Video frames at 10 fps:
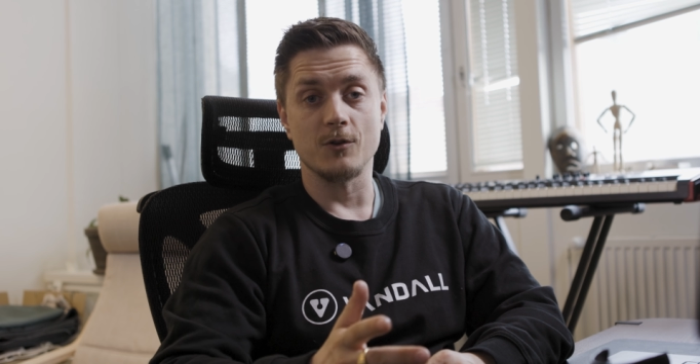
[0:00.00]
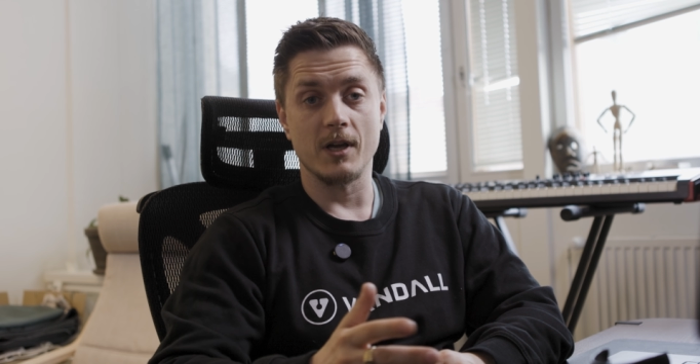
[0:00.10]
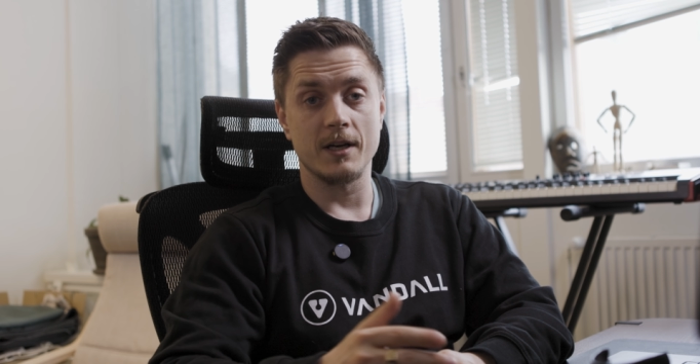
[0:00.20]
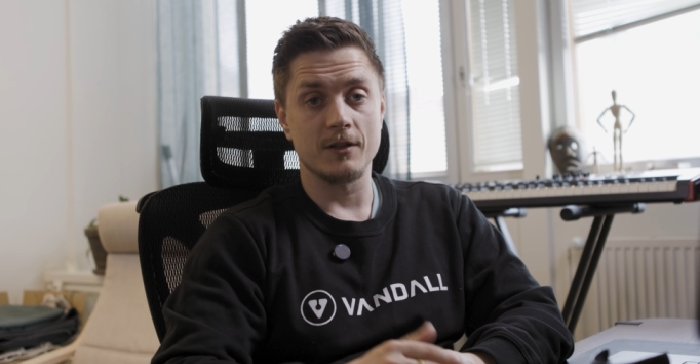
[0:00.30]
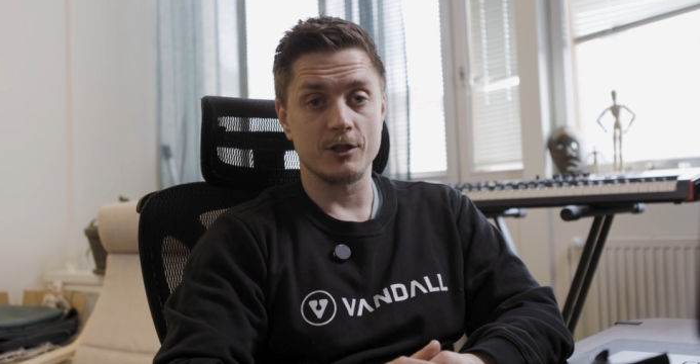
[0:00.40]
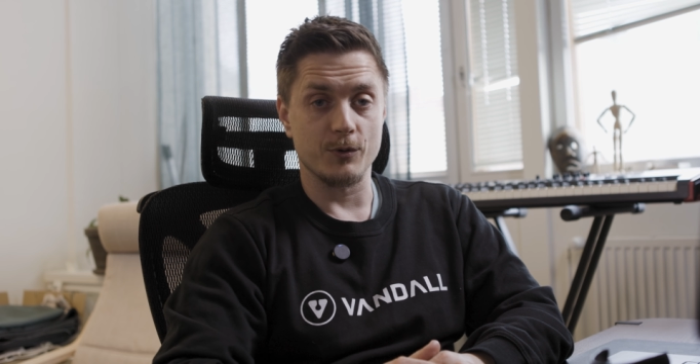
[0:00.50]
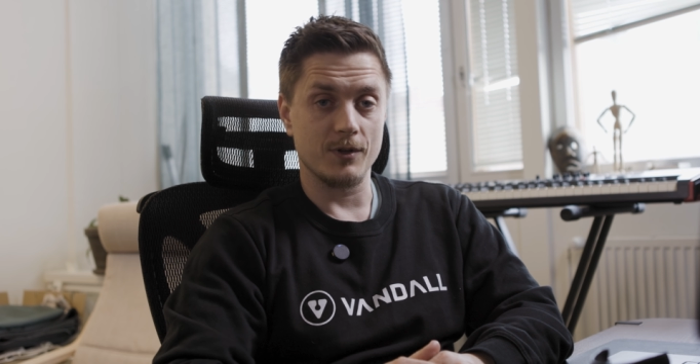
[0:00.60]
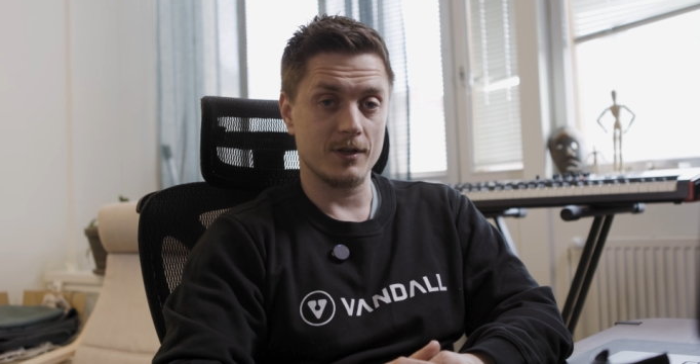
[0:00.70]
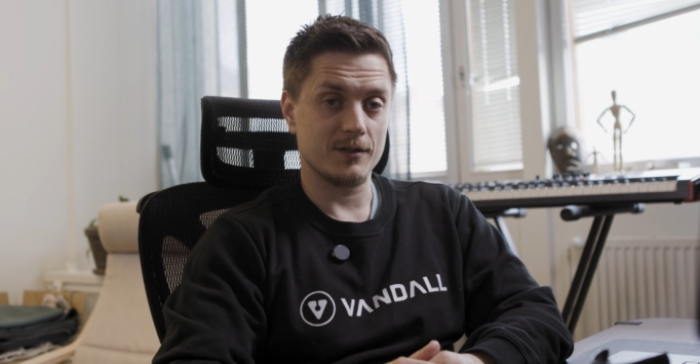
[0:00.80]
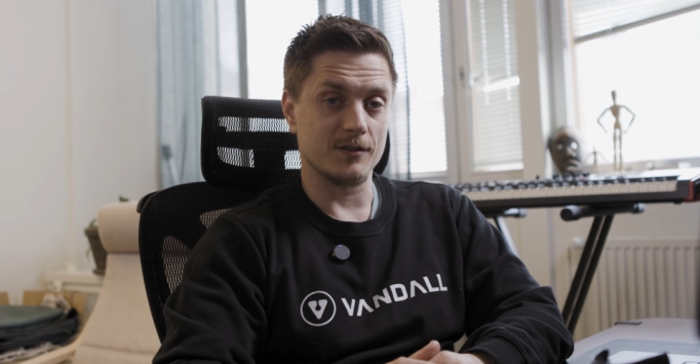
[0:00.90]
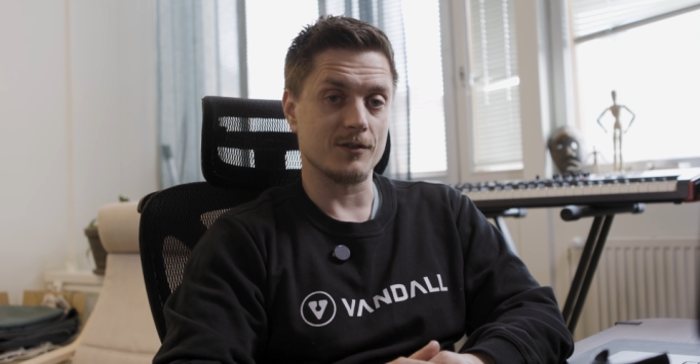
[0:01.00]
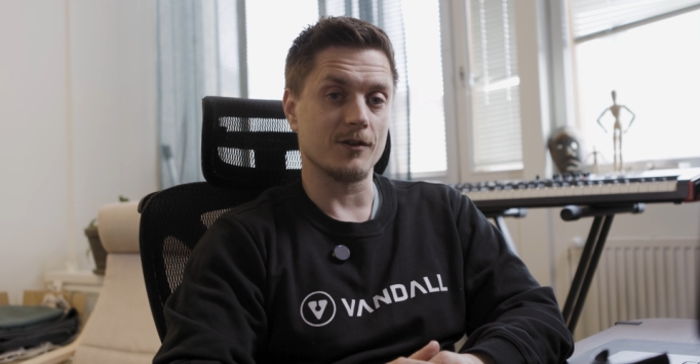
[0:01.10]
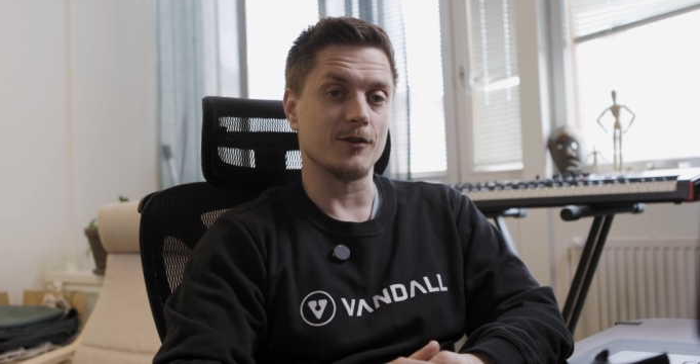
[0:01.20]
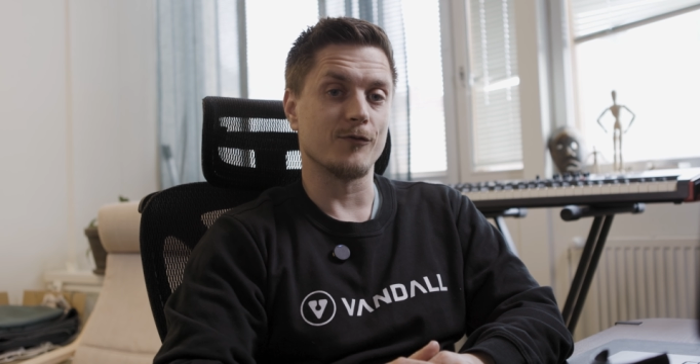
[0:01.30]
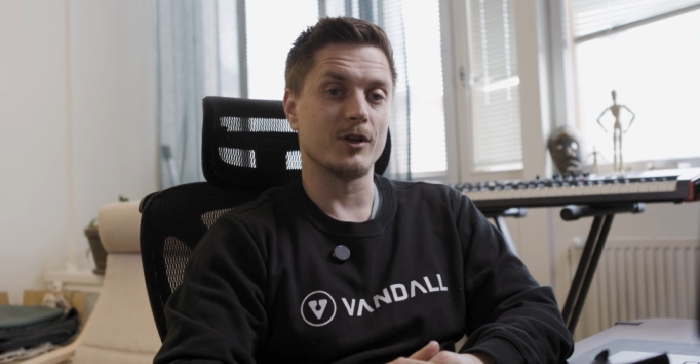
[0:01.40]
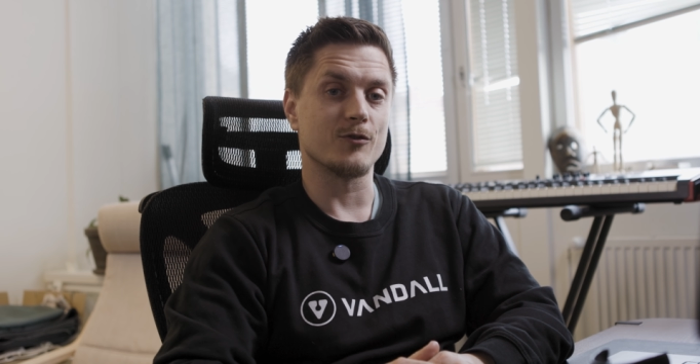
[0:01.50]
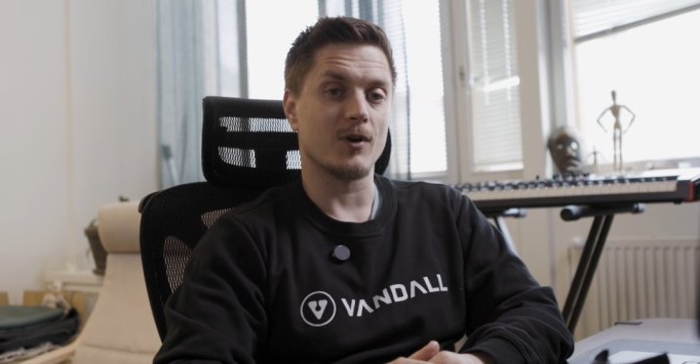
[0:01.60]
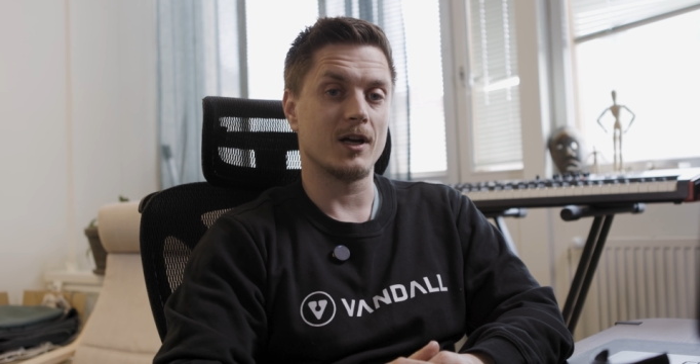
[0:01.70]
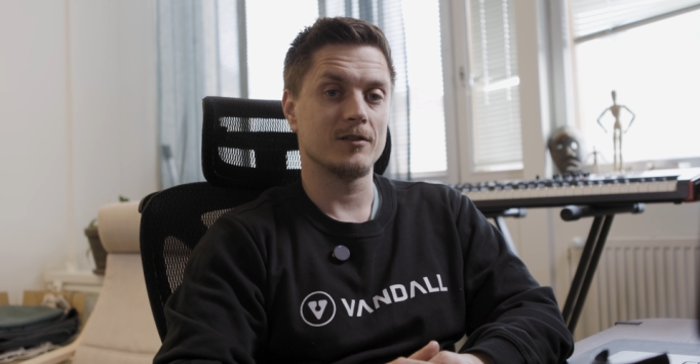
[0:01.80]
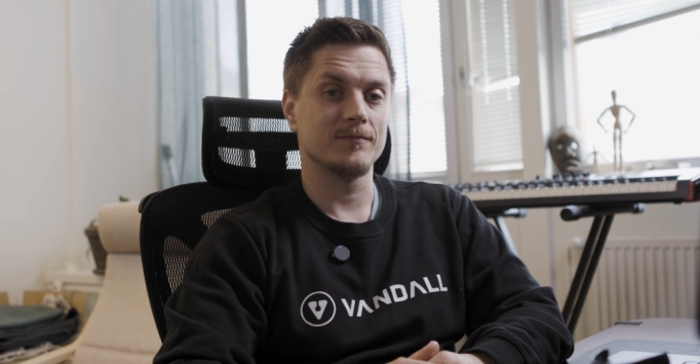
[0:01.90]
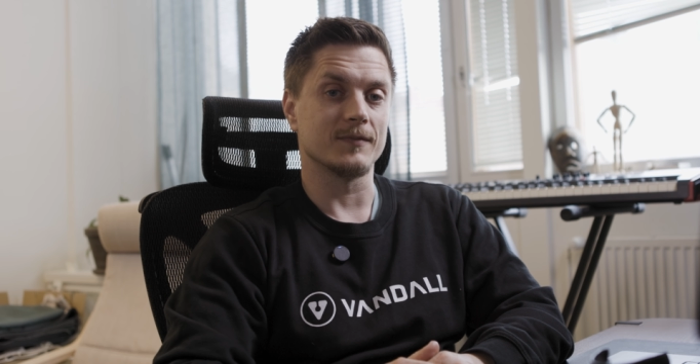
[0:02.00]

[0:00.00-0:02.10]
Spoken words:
So get in touch with us to start your free trial